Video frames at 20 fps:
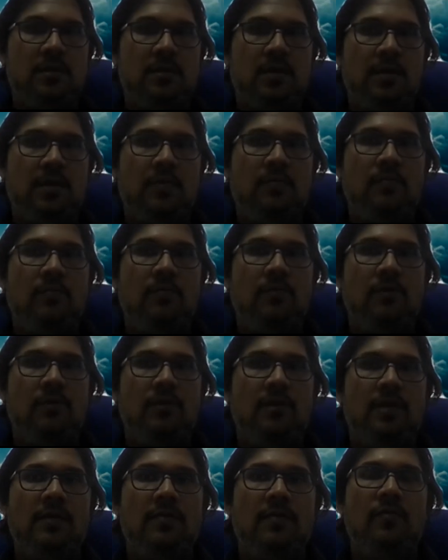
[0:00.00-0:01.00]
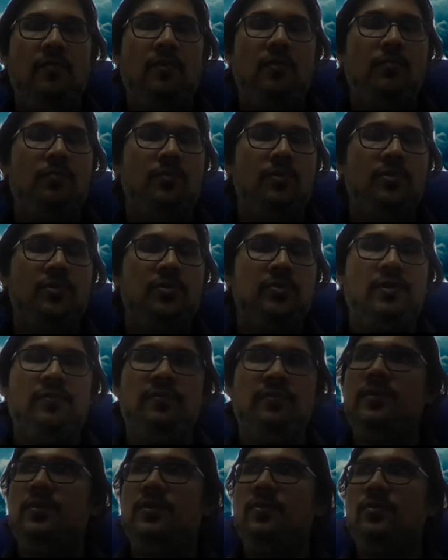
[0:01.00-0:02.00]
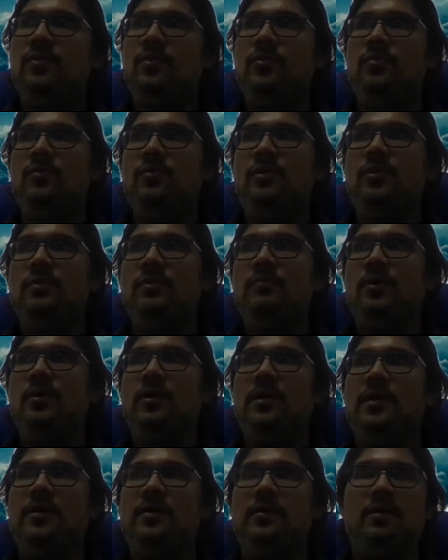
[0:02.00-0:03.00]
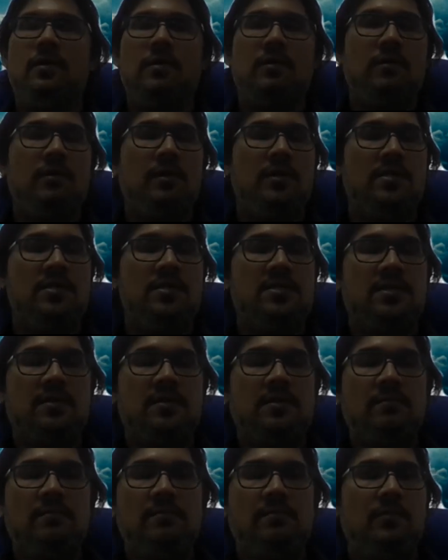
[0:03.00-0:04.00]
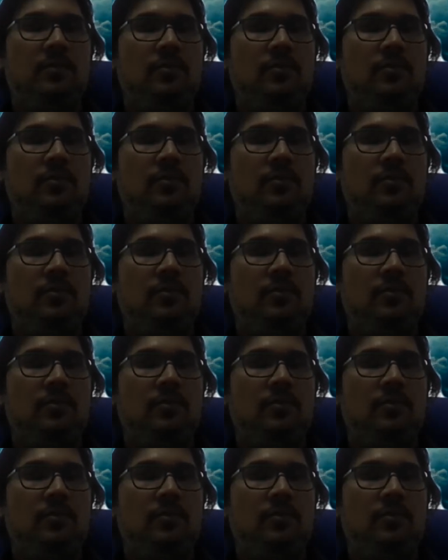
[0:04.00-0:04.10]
I don't want I don't want to push you everyone to do YouTube or TikTok or Instagram.